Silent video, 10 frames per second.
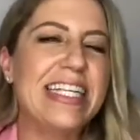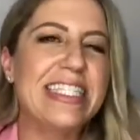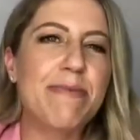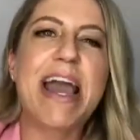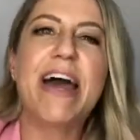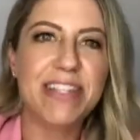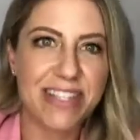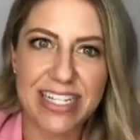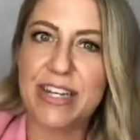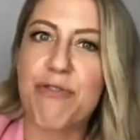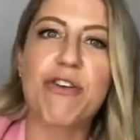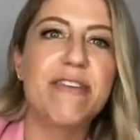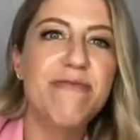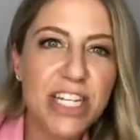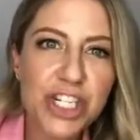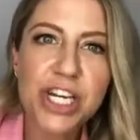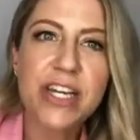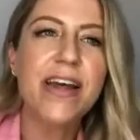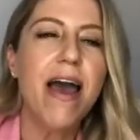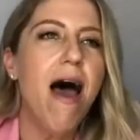I had this idea for an invention.